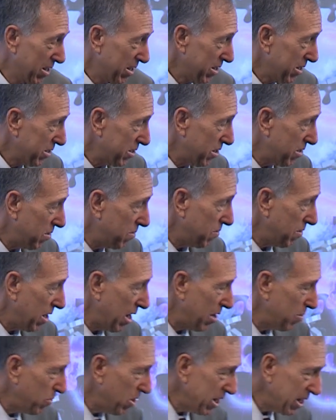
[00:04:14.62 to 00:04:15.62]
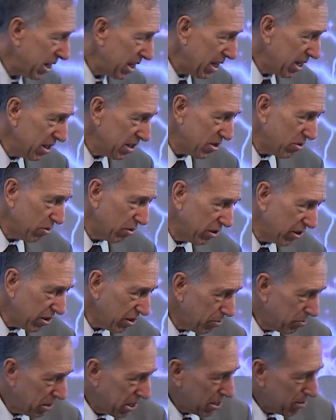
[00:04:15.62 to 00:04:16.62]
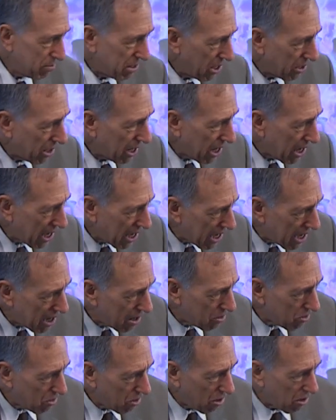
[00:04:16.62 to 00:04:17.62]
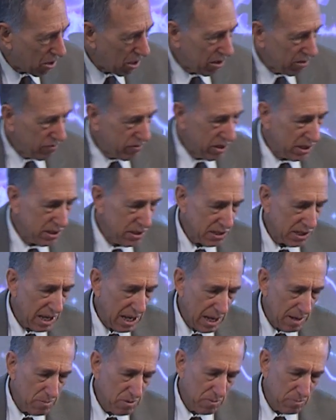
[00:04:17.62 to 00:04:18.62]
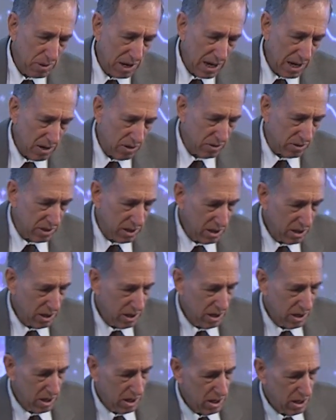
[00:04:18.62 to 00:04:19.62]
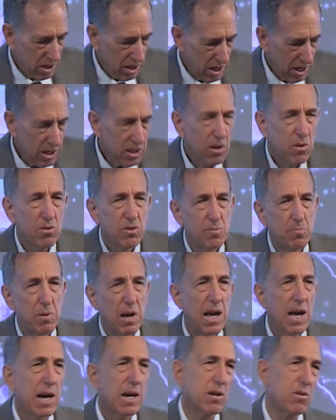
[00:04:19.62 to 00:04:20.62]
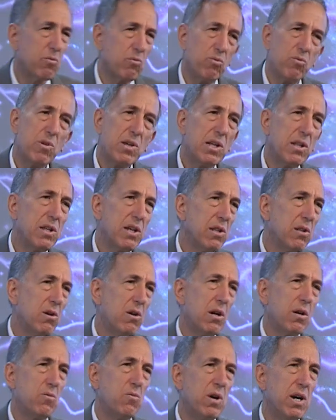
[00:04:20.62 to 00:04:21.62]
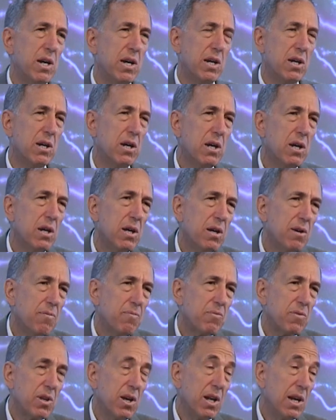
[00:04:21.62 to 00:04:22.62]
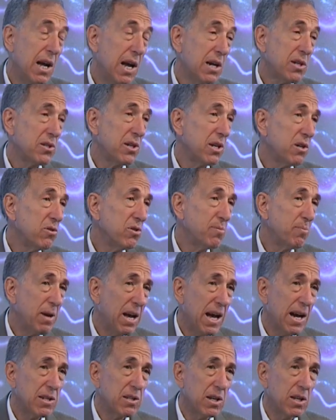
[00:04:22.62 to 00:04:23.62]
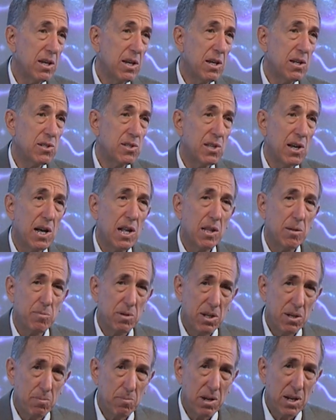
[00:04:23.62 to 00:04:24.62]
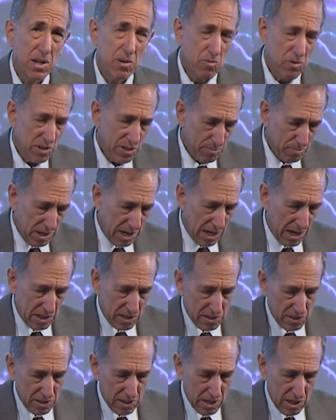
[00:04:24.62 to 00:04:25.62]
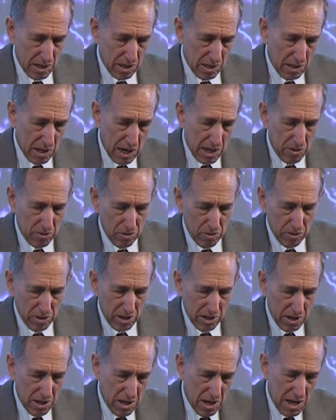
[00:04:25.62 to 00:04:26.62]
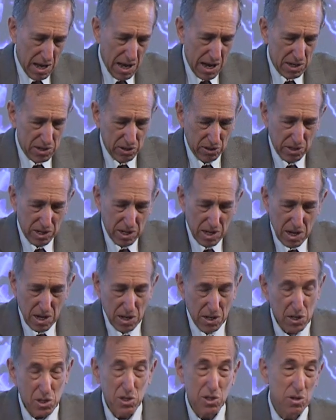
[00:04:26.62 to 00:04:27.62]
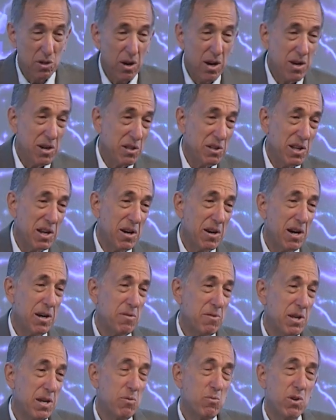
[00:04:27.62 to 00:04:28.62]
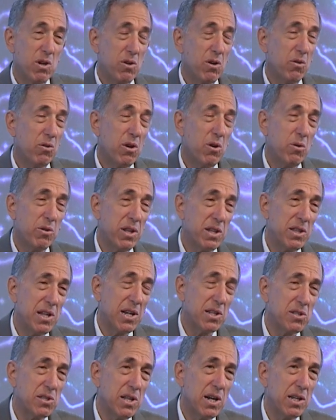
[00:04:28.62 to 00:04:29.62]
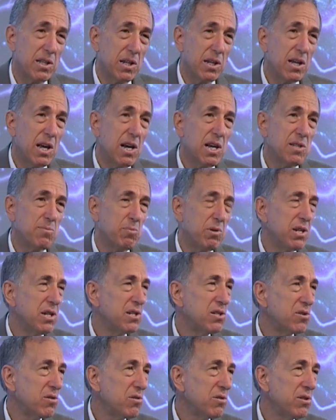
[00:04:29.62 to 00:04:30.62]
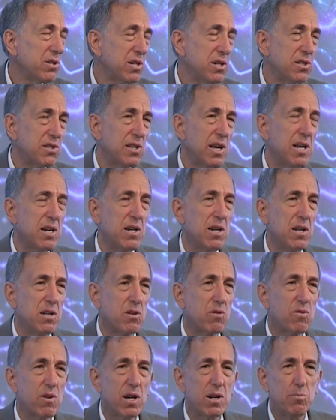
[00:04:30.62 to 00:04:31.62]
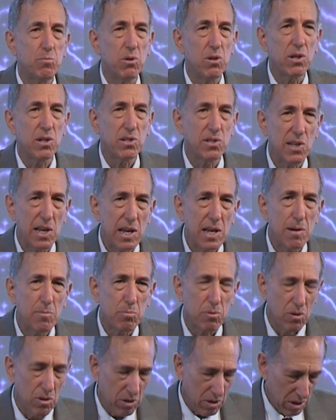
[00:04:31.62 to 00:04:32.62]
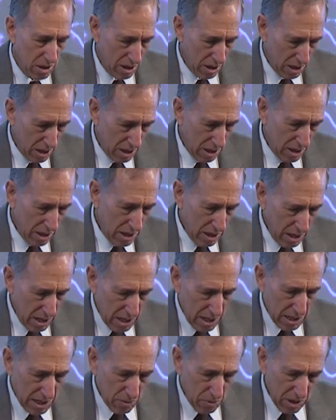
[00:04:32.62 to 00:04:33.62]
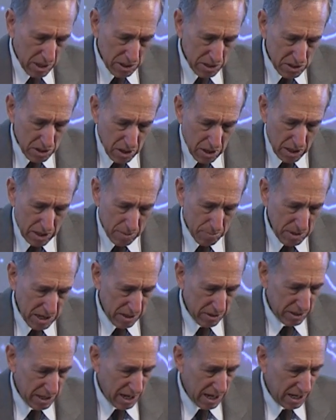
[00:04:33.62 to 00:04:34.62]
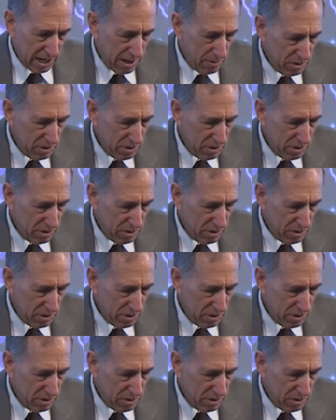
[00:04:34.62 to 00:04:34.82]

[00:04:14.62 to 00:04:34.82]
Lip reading: So I want to get into a little bit about how all of this came about. It goes back a really long way, and actually goes back to King Solomon in many respects. I don't know that it actually started there. I think we all know that that's not the case, but he certainly set an incredible example, and I want to talk about that.